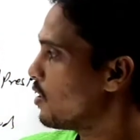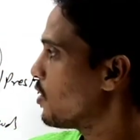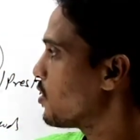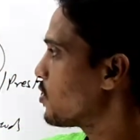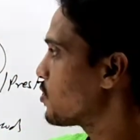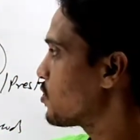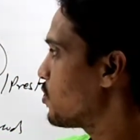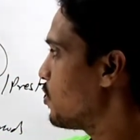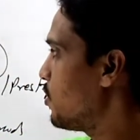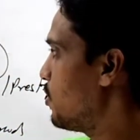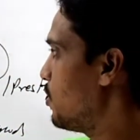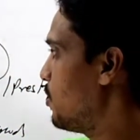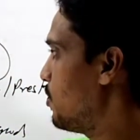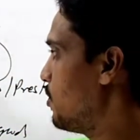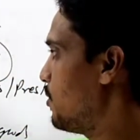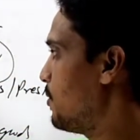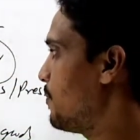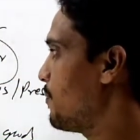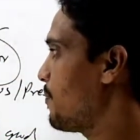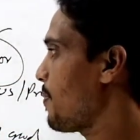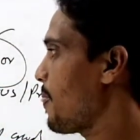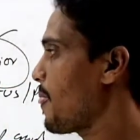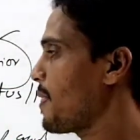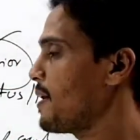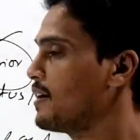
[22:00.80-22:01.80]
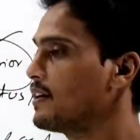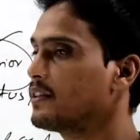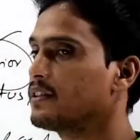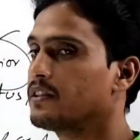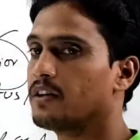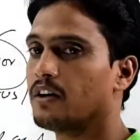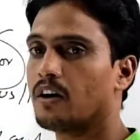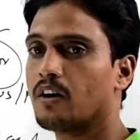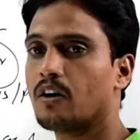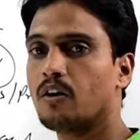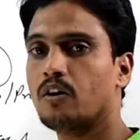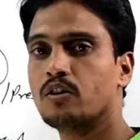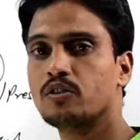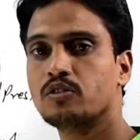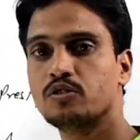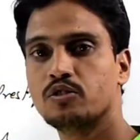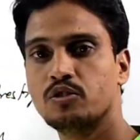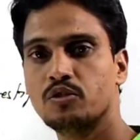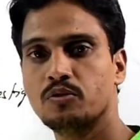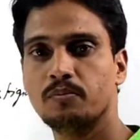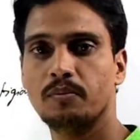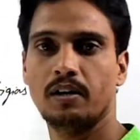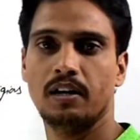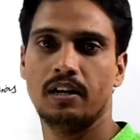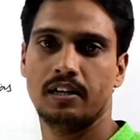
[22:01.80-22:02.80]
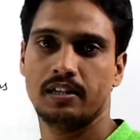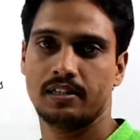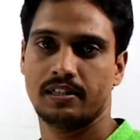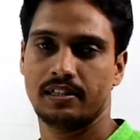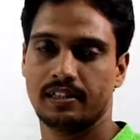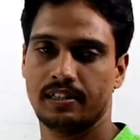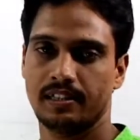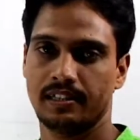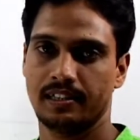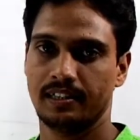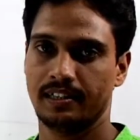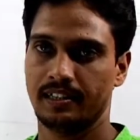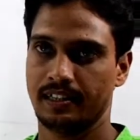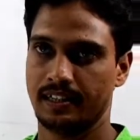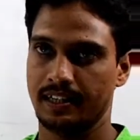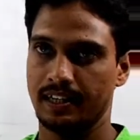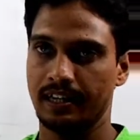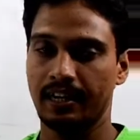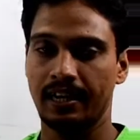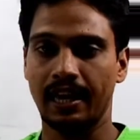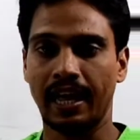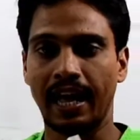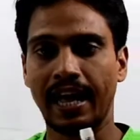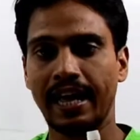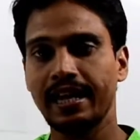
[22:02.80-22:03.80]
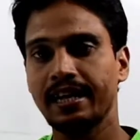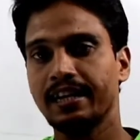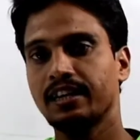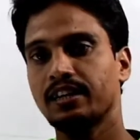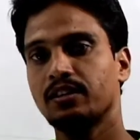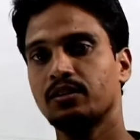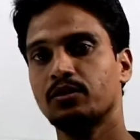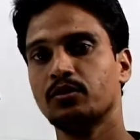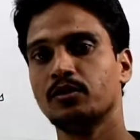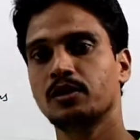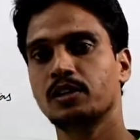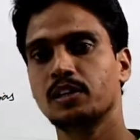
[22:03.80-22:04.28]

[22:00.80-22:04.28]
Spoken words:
So the consumers like to